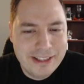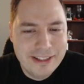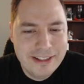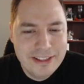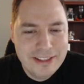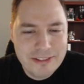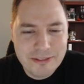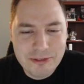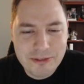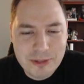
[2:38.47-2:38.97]

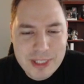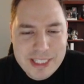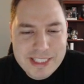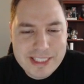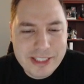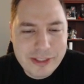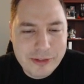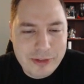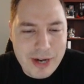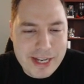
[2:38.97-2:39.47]

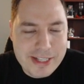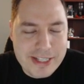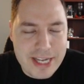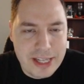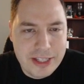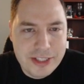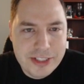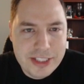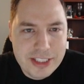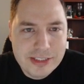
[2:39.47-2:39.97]
recent Grand
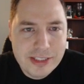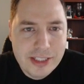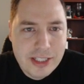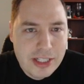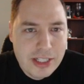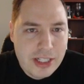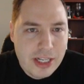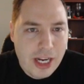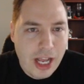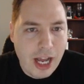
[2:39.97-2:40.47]
Challenges.
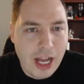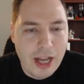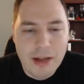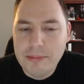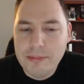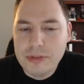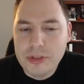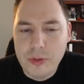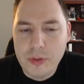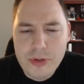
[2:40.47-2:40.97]

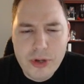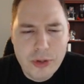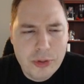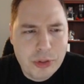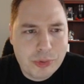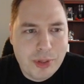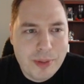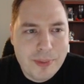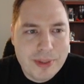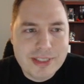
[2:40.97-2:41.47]
So no
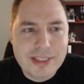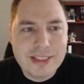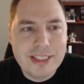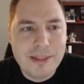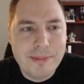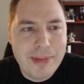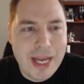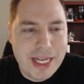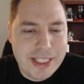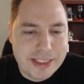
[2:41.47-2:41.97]
3 Musketeer
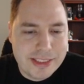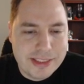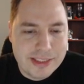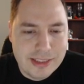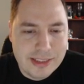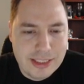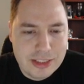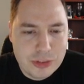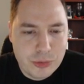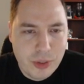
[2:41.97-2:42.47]
matches in
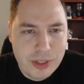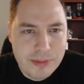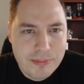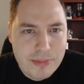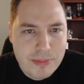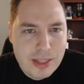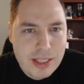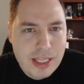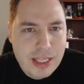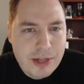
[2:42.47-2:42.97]
this one.
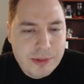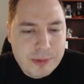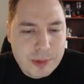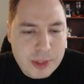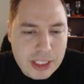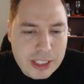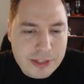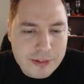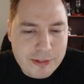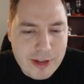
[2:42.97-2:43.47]
And we're going
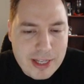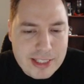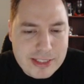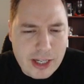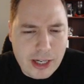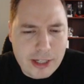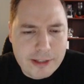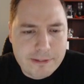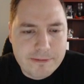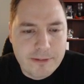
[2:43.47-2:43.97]
to face
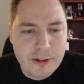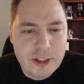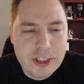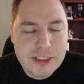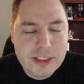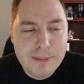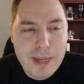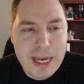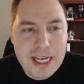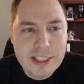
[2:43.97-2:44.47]
our first
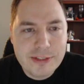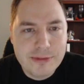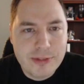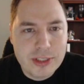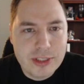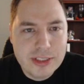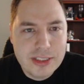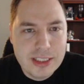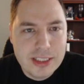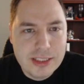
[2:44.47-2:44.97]
match
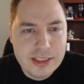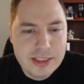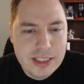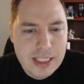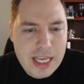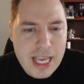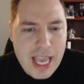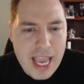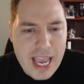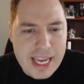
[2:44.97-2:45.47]
versus
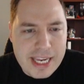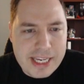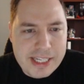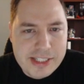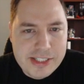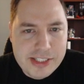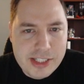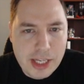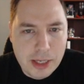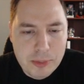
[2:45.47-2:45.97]
a
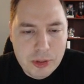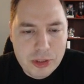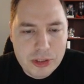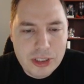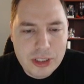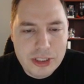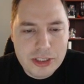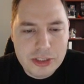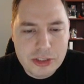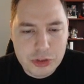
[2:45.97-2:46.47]

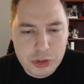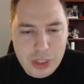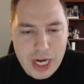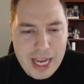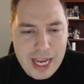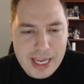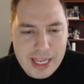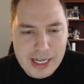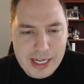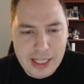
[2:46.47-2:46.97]
double
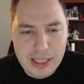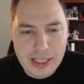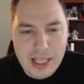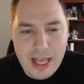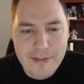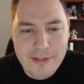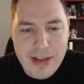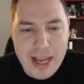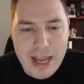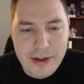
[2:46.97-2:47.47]
Dragon
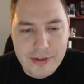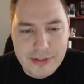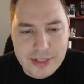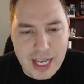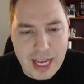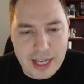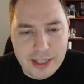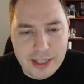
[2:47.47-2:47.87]
Lava Hound deck.